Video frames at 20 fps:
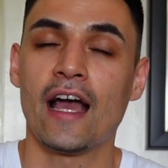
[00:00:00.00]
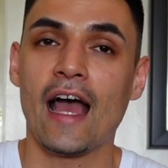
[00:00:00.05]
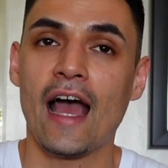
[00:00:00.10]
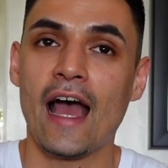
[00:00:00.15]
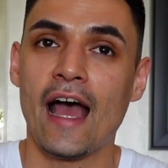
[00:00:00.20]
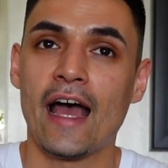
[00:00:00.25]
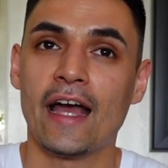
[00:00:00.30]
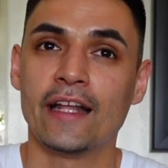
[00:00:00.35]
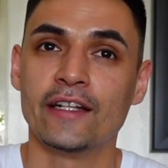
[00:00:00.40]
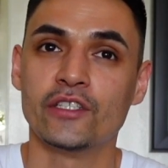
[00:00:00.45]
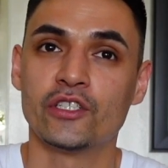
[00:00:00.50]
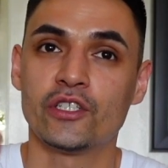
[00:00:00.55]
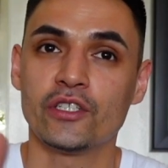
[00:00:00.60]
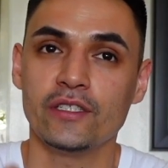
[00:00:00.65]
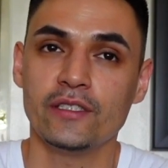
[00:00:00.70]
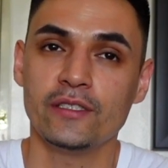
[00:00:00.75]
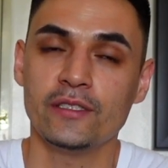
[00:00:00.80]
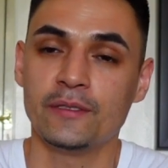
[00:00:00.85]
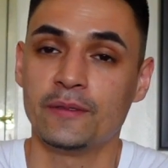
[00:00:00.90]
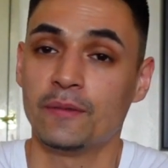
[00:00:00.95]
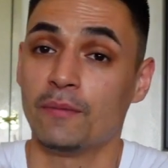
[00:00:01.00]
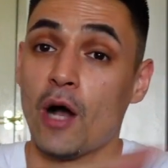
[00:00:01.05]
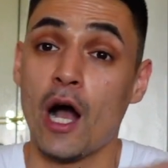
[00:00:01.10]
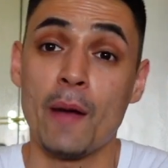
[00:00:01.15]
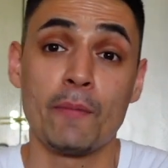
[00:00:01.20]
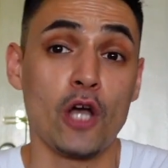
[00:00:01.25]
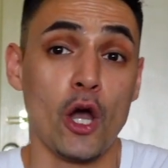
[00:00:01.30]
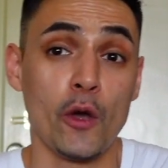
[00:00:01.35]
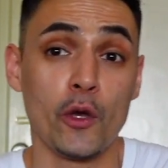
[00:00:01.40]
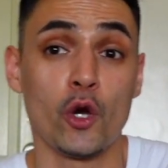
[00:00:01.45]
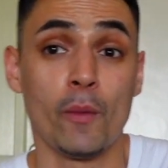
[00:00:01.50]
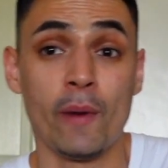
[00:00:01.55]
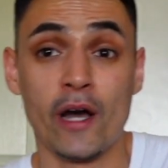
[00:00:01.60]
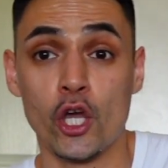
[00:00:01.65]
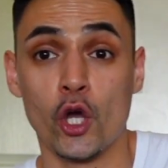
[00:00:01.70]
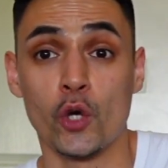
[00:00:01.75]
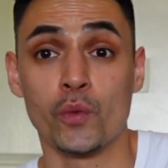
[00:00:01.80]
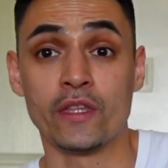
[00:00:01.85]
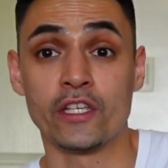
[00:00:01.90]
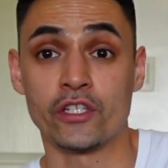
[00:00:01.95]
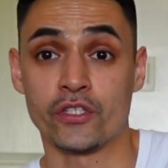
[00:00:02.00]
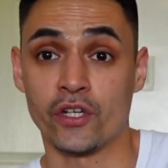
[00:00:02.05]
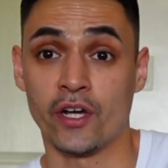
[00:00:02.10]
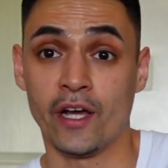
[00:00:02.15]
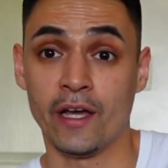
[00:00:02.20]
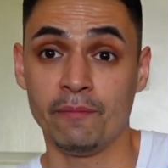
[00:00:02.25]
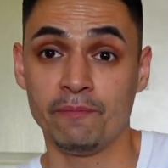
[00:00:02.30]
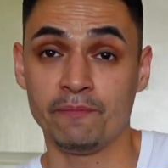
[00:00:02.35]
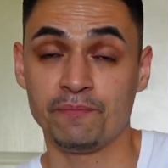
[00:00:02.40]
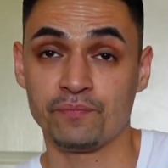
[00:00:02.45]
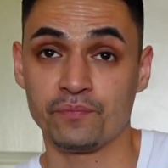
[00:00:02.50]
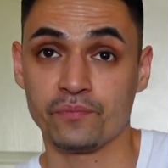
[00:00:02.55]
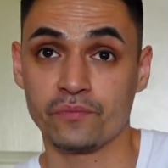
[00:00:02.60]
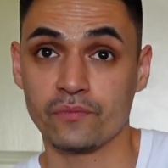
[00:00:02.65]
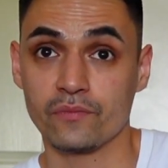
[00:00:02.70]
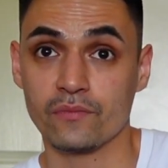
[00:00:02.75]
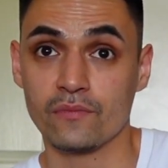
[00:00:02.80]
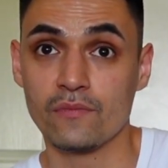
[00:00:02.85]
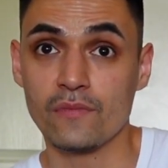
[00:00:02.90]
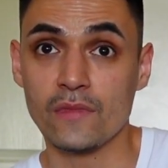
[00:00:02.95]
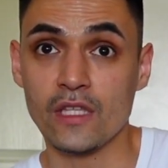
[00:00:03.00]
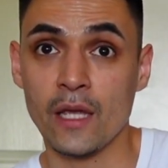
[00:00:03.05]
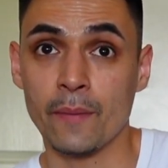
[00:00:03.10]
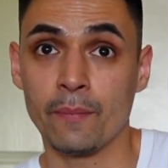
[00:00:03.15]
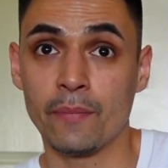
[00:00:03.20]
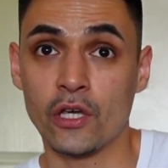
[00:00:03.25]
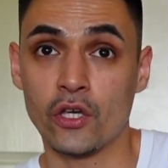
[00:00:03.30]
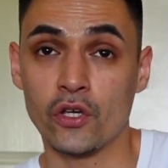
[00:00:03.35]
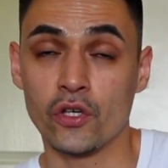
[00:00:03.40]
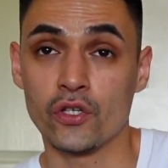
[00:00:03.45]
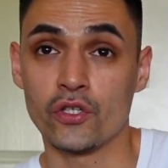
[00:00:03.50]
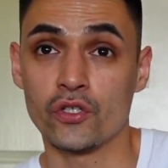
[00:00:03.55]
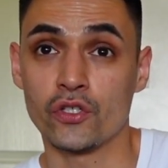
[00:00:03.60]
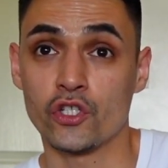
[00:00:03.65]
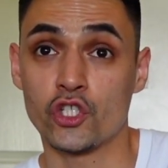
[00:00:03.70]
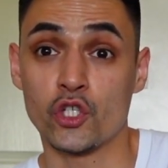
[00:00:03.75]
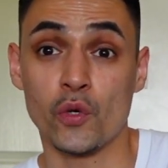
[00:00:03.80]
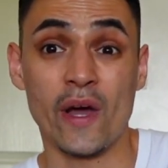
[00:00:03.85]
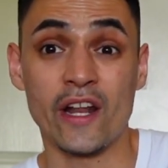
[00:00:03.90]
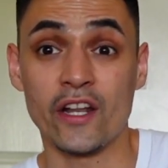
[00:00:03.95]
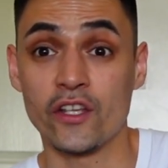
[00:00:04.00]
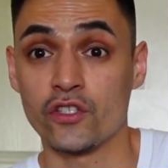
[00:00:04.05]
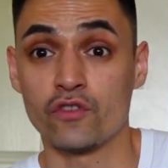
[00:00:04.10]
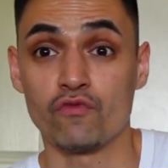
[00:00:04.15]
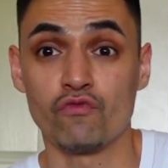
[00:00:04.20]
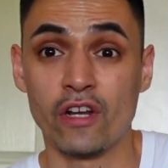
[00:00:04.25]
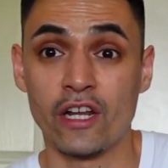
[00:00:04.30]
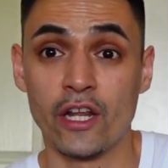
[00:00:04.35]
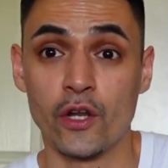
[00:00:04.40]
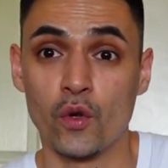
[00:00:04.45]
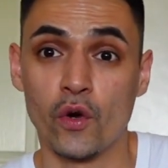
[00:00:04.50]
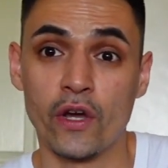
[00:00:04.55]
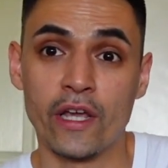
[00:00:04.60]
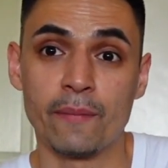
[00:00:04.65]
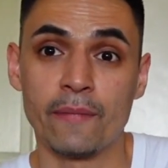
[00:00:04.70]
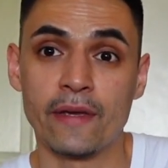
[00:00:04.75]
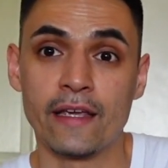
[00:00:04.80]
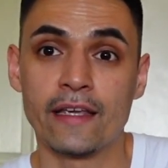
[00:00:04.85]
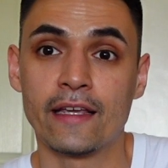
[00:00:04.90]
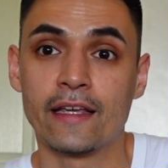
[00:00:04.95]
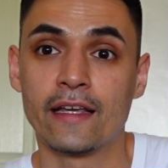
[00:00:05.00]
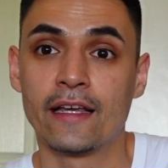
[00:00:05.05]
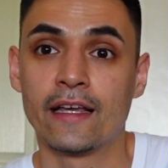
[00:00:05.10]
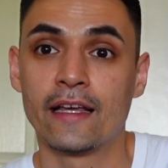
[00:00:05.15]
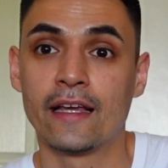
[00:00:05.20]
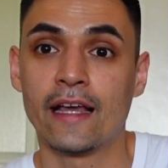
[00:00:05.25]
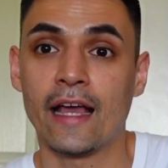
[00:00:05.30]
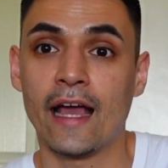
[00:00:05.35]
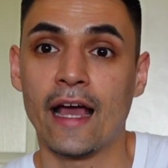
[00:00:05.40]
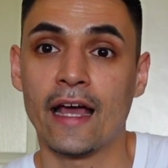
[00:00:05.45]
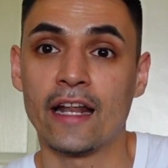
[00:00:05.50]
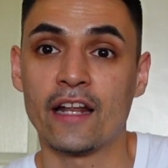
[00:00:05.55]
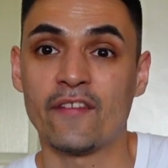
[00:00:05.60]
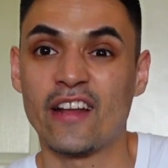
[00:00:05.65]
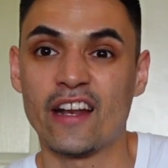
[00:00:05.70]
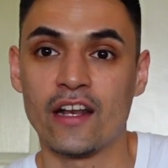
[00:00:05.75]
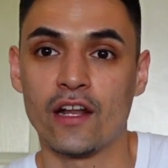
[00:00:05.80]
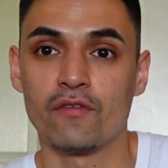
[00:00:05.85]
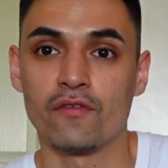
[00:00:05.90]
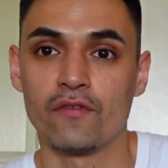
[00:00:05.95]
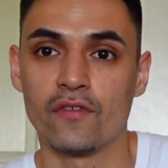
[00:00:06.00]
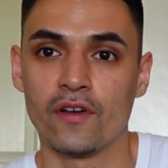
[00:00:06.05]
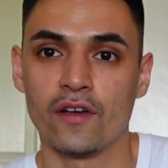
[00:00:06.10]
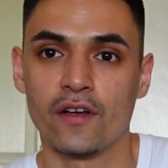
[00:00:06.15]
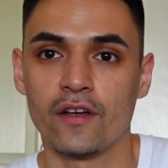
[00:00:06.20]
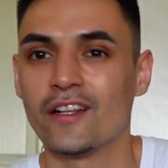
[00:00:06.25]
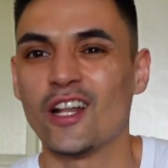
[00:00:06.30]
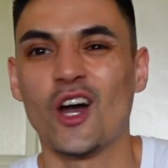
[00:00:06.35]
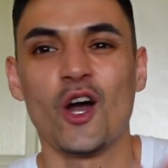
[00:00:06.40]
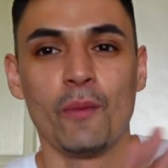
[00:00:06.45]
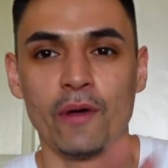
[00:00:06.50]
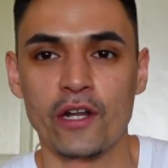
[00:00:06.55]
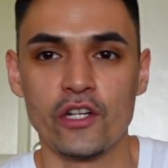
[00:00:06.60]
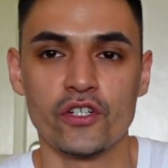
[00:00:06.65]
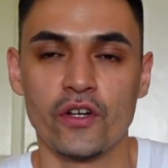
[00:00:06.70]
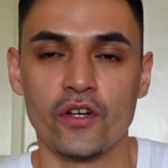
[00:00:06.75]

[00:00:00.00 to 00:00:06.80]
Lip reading: And I'm going on my own this time because Joanna's really annoying me and I've had enough of her. No, I'm